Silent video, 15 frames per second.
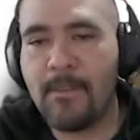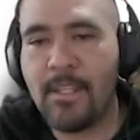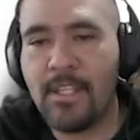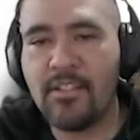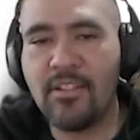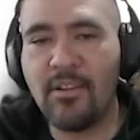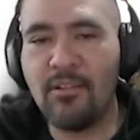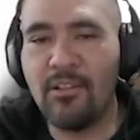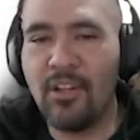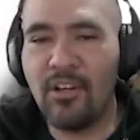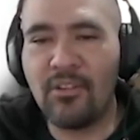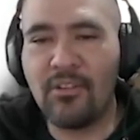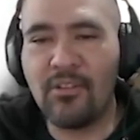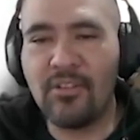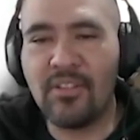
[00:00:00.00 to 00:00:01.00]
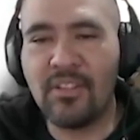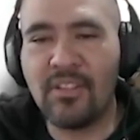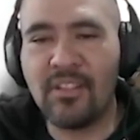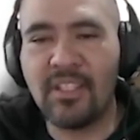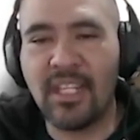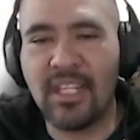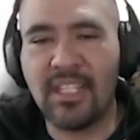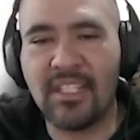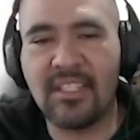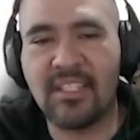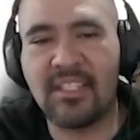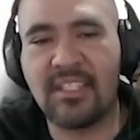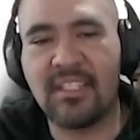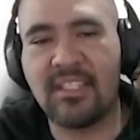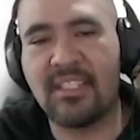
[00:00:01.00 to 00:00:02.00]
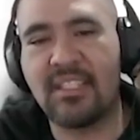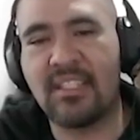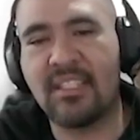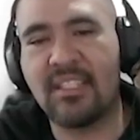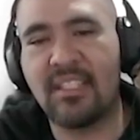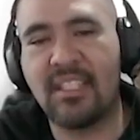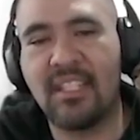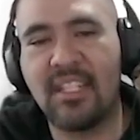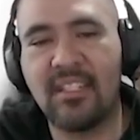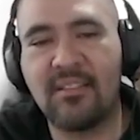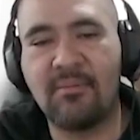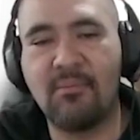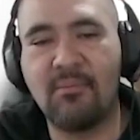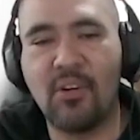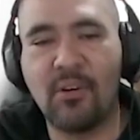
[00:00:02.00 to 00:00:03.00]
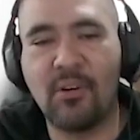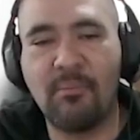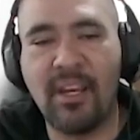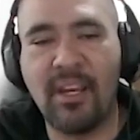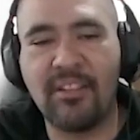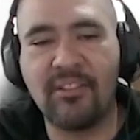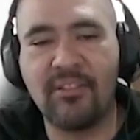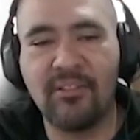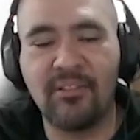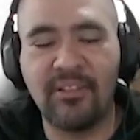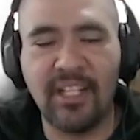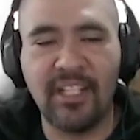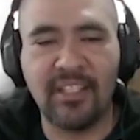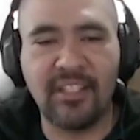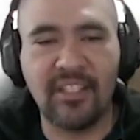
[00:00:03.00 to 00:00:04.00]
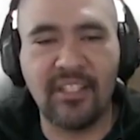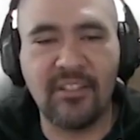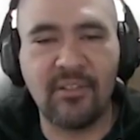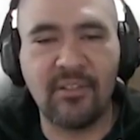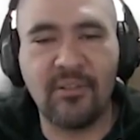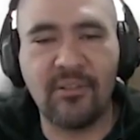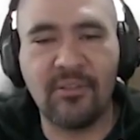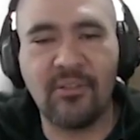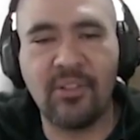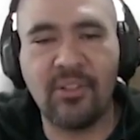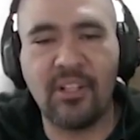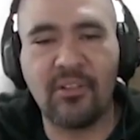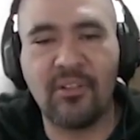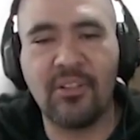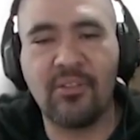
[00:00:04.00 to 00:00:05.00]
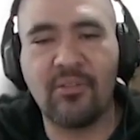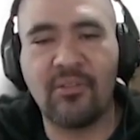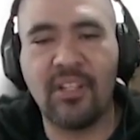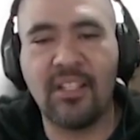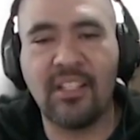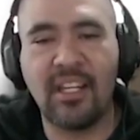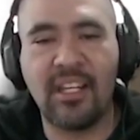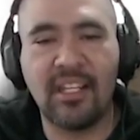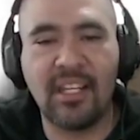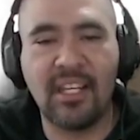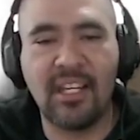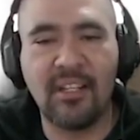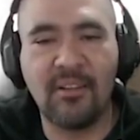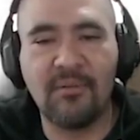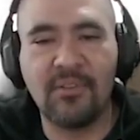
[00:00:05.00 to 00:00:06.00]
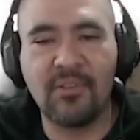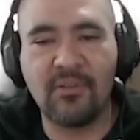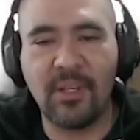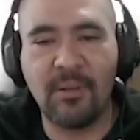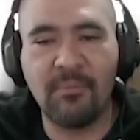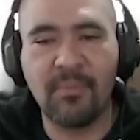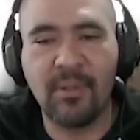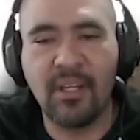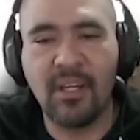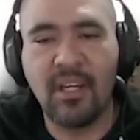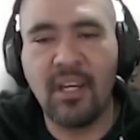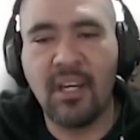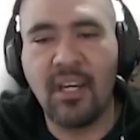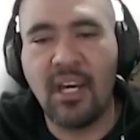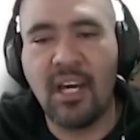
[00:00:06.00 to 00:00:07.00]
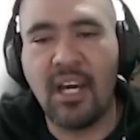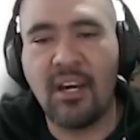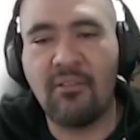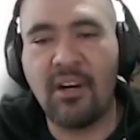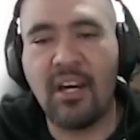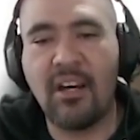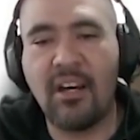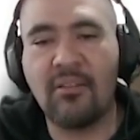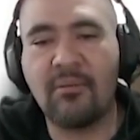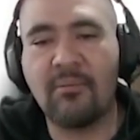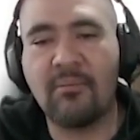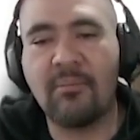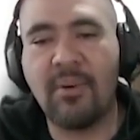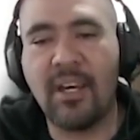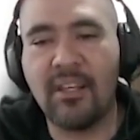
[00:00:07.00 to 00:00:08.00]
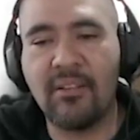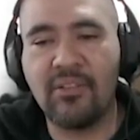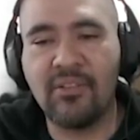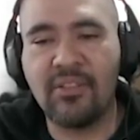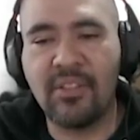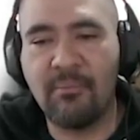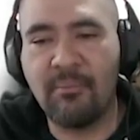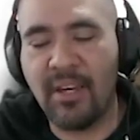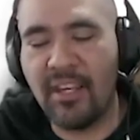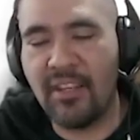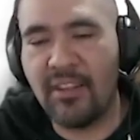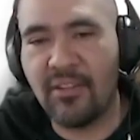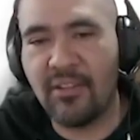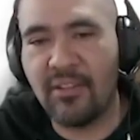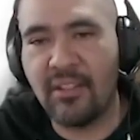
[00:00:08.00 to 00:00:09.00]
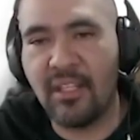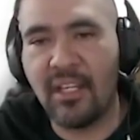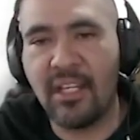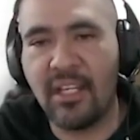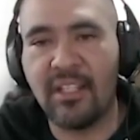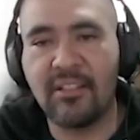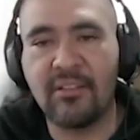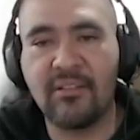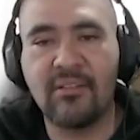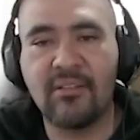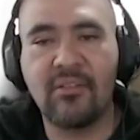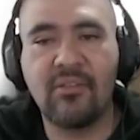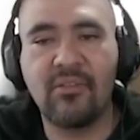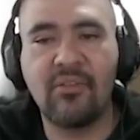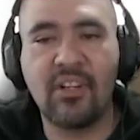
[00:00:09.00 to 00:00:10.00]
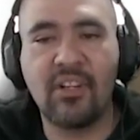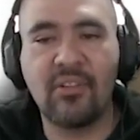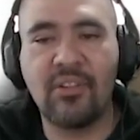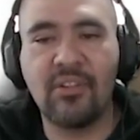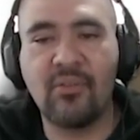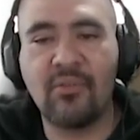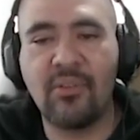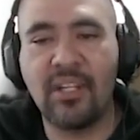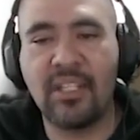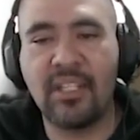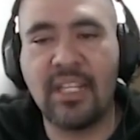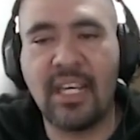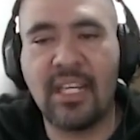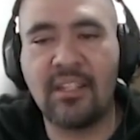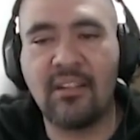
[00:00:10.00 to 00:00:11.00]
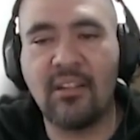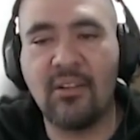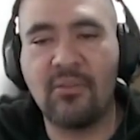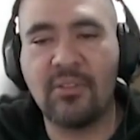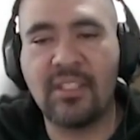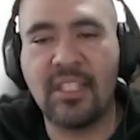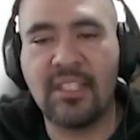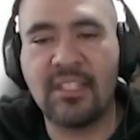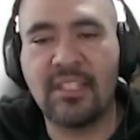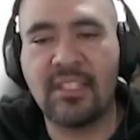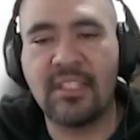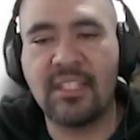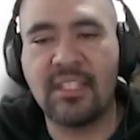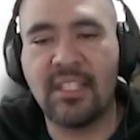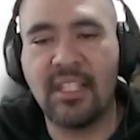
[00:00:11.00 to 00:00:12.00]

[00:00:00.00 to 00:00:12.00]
So Locus is more Python oriented. So you are going to create like a kind of script around using Python, and you are going to create that load test